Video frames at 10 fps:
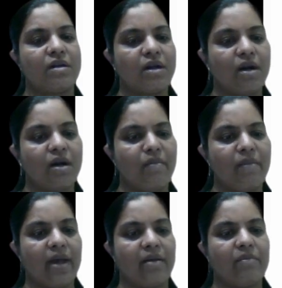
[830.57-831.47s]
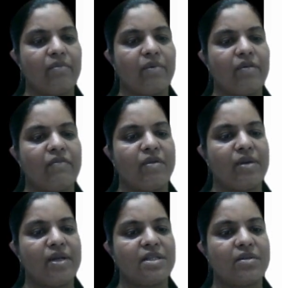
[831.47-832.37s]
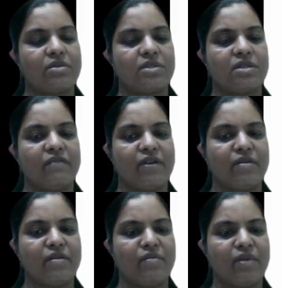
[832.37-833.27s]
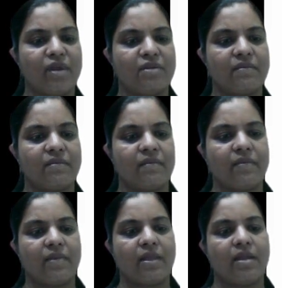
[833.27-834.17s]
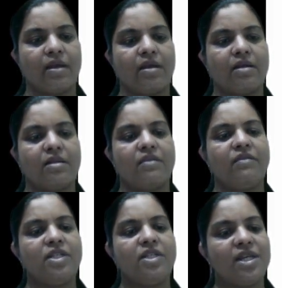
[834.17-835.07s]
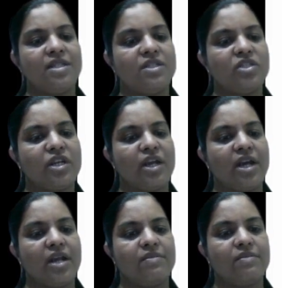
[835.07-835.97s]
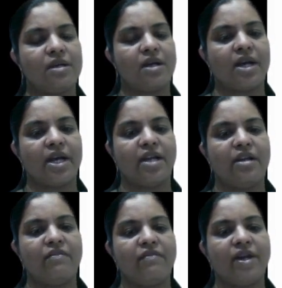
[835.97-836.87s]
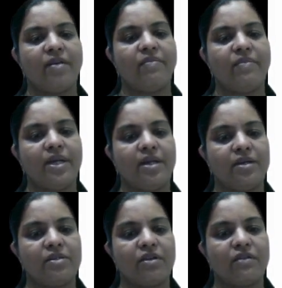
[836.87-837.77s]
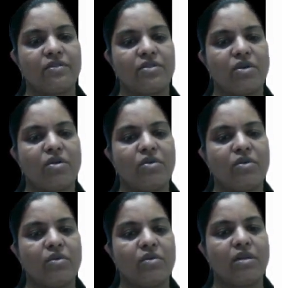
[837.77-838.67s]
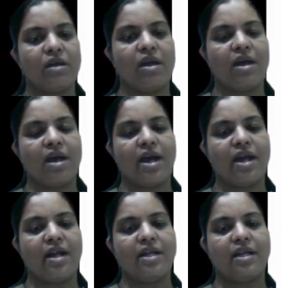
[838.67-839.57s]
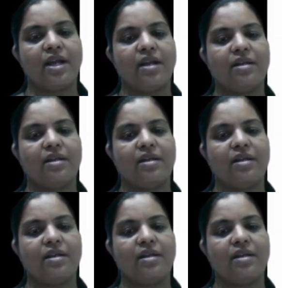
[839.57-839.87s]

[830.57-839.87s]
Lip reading: compare performance across different months. The visualization helps identify periods of strong growth and decline,